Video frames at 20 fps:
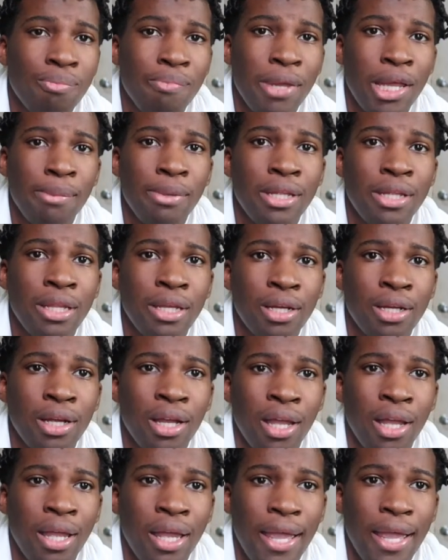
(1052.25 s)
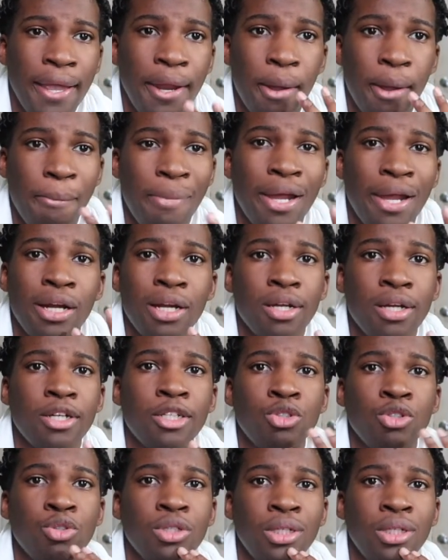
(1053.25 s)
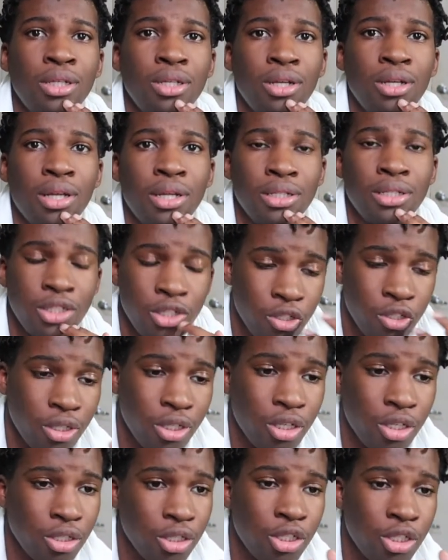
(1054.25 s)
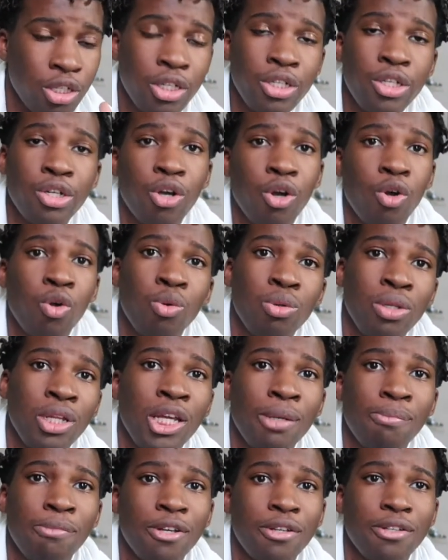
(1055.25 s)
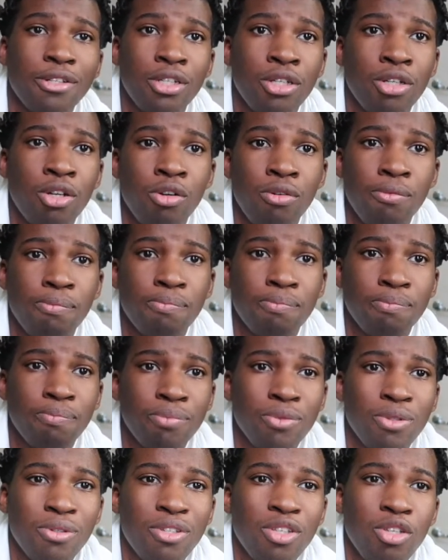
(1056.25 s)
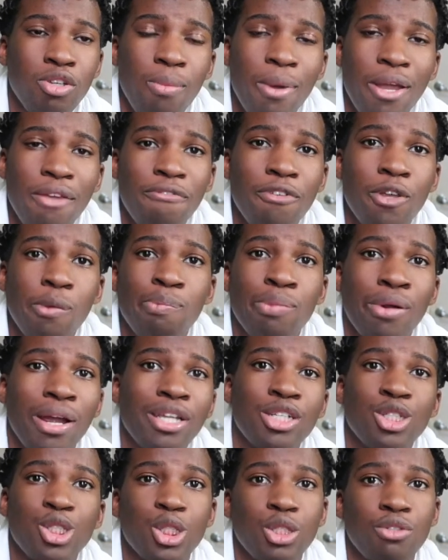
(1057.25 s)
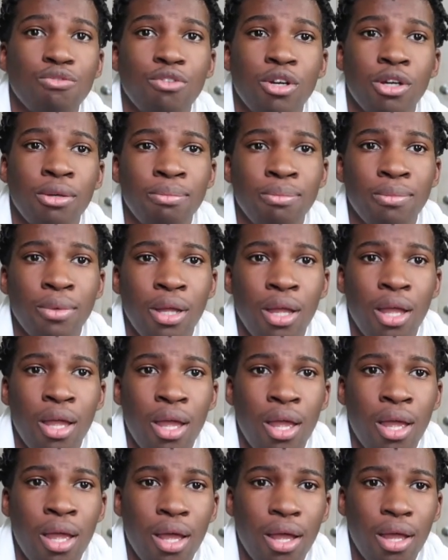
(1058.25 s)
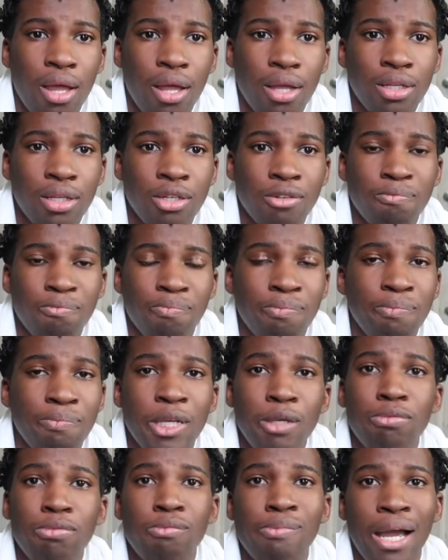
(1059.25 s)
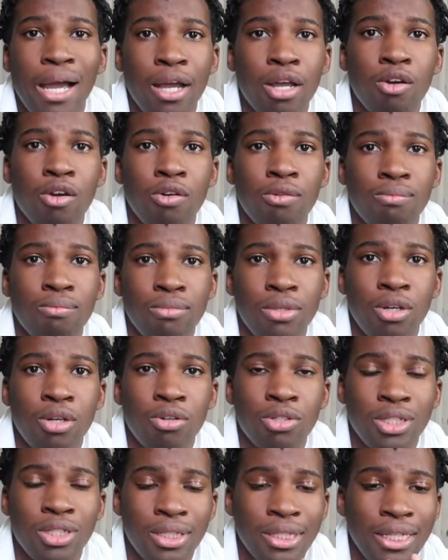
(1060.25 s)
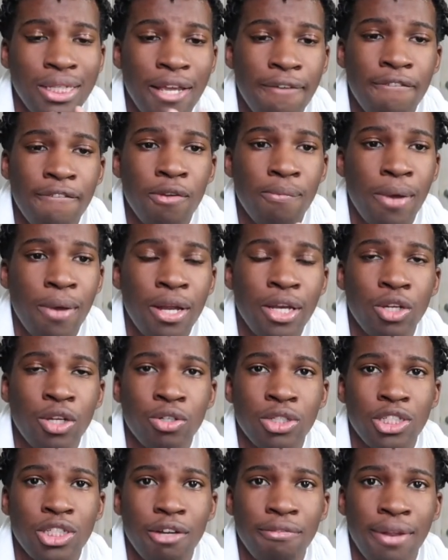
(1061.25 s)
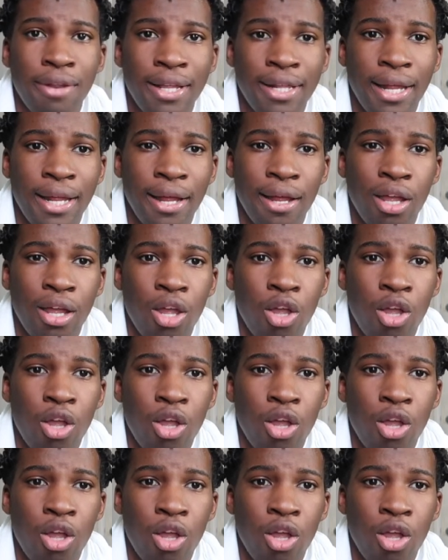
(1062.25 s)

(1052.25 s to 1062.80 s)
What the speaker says: Maybe they're in a better country. You're in your own lane, but you know, you might feel pressured from your people back home, you know, to give you money or stuff like that.